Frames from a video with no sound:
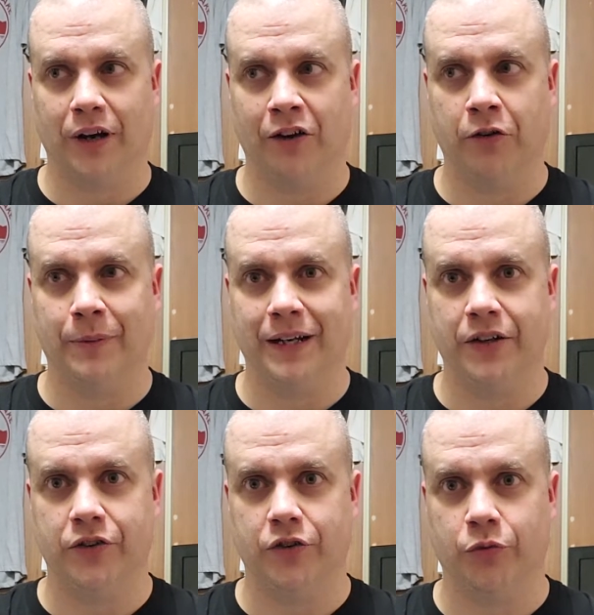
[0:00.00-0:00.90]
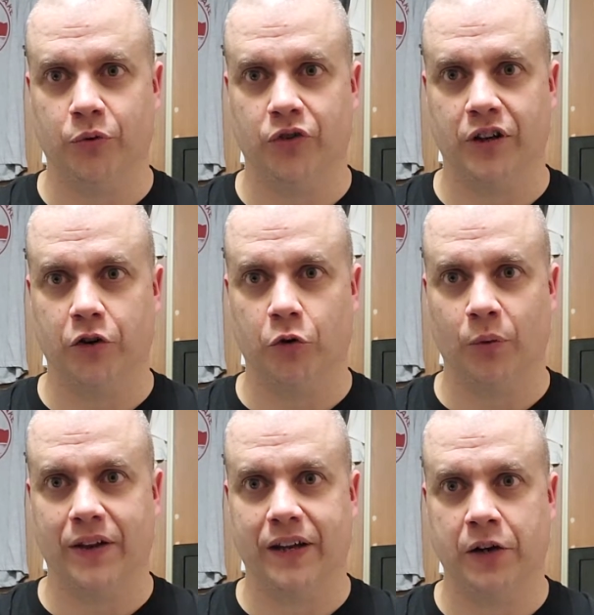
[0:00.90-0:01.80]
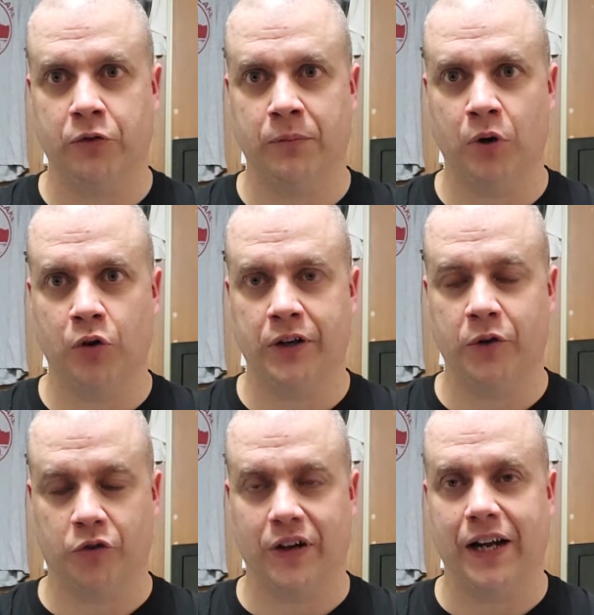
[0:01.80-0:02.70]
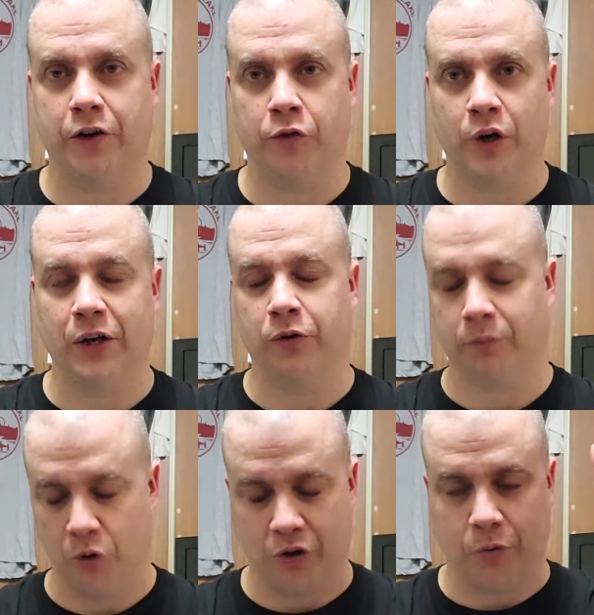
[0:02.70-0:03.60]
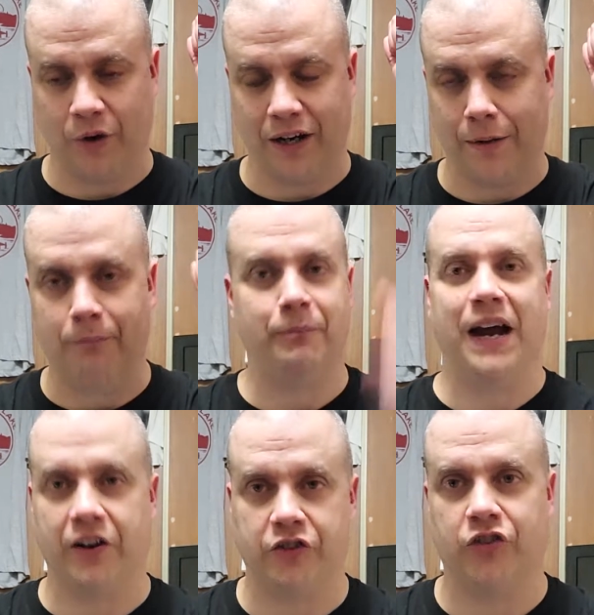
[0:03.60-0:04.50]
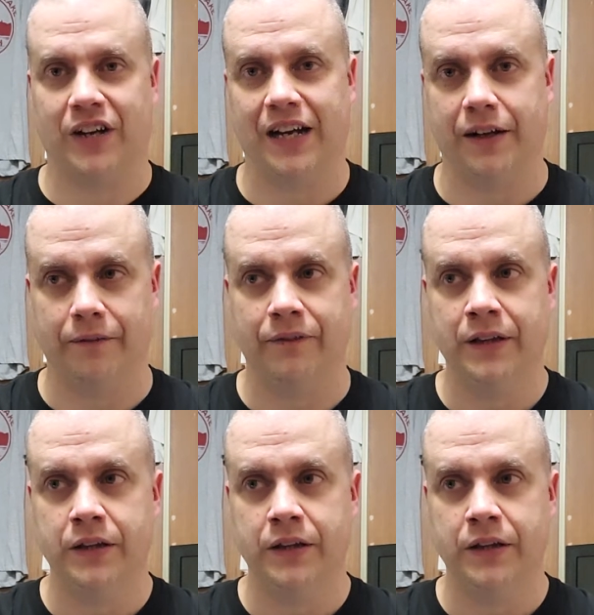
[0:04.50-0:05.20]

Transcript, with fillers: Everybody just was either with Adrian Brody or staying over Adrian Brody ready to bash his head in.